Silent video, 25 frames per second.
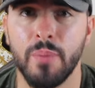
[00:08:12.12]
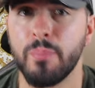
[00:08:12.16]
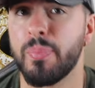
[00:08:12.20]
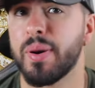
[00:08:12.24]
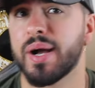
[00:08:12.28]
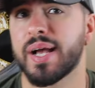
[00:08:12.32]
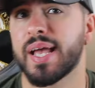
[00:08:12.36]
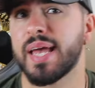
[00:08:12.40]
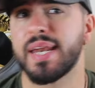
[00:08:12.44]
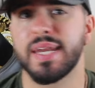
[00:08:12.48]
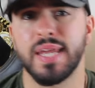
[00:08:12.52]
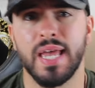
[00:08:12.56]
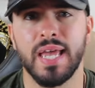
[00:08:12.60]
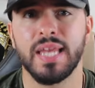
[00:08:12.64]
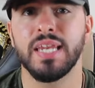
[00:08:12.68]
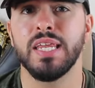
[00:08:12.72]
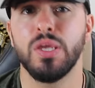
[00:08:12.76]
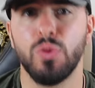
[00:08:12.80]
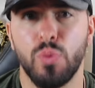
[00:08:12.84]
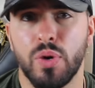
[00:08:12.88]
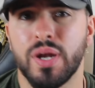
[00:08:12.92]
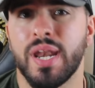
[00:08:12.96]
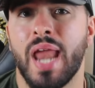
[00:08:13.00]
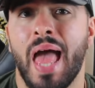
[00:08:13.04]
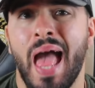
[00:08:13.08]
but can
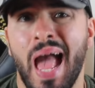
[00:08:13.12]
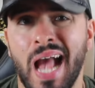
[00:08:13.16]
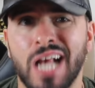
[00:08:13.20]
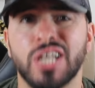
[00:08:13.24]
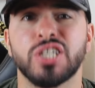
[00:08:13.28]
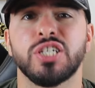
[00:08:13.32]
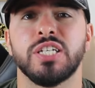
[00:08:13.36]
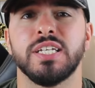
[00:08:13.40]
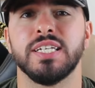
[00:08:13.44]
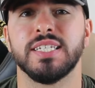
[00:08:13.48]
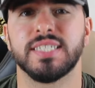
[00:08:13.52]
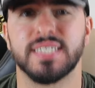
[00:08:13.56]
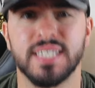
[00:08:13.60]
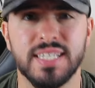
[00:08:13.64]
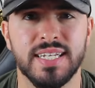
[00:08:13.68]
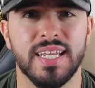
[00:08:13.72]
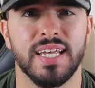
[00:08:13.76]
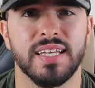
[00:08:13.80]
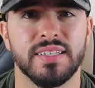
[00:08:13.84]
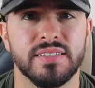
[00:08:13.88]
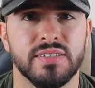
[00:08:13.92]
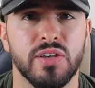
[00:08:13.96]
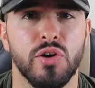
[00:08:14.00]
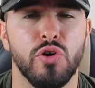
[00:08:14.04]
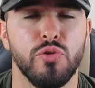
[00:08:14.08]
anyone actually sit there
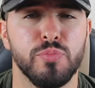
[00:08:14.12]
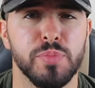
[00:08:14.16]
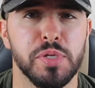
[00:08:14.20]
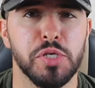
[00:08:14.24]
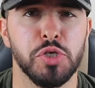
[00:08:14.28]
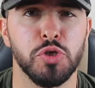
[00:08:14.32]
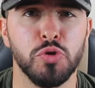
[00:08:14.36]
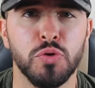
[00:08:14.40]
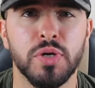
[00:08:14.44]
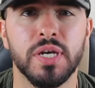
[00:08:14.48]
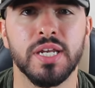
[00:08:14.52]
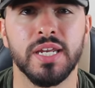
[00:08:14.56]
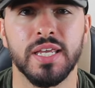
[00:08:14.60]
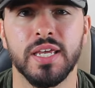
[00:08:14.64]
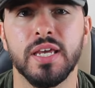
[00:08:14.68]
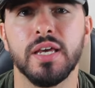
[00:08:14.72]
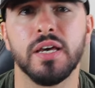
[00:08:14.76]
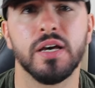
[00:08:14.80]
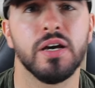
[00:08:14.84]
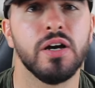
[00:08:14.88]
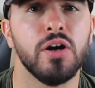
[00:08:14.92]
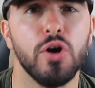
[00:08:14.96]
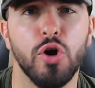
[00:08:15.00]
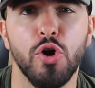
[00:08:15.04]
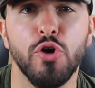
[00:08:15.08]
and tell me you can hear
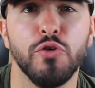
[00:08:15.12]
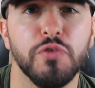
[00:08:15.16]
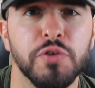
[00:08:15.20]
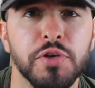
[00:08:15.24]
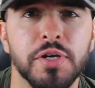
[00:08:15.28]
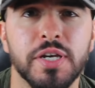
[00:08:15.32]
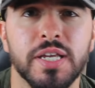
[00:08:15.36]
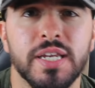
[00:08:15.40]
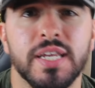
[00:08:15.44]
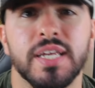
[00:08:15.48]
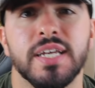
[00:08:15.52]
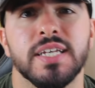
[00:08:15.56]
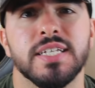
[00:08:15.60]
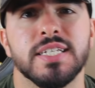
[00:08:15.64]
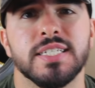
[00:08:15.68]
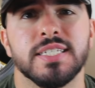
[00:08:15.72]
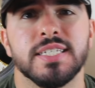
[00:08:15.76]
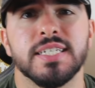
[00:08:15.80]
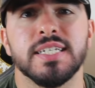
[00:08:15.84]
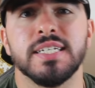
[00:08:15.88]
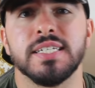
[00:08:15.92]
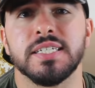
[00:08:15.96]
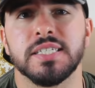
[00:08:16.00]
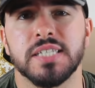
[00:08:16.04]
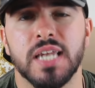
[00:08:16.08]
her over you can hear
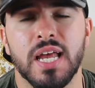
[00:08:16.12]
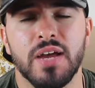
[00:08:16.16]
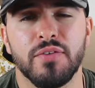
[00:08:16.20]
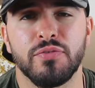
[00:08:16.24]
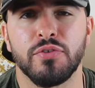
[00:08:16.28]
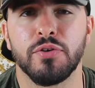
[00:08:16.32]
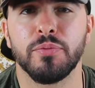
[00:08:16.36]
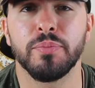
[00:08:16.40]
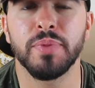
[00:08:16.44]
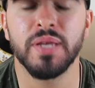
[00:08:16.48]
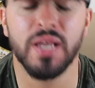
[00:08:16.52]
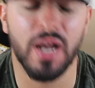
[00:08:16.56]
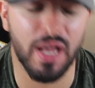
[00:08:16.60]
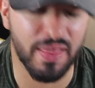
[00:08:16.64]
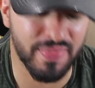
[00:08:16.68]
Aziz? Like, for me, I